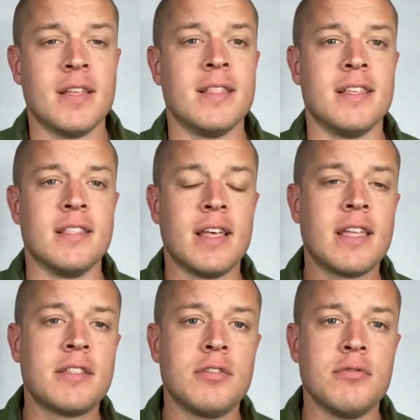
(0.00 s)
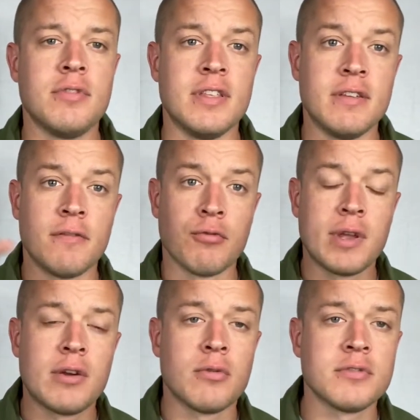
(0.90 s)
The link to the free
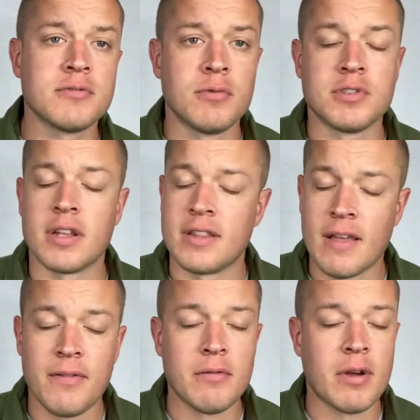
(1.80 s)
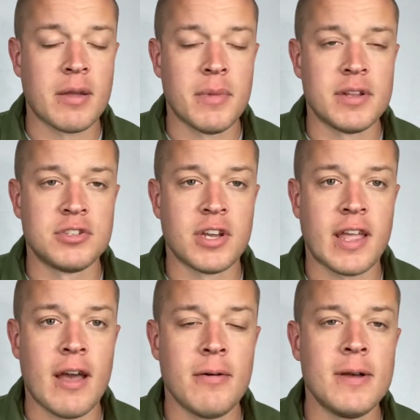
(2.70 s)
course, which I definitely recommend to check
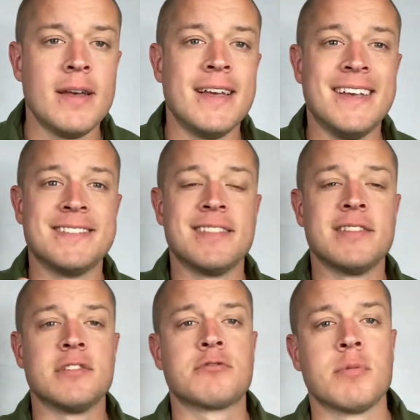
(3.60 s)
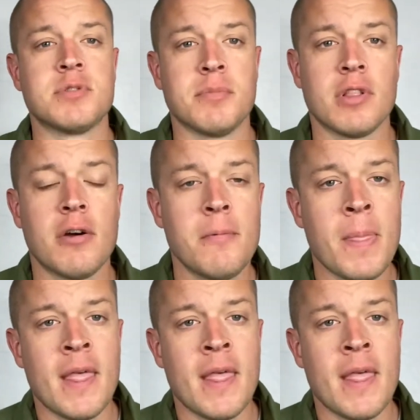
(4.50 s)
out, is in the description below.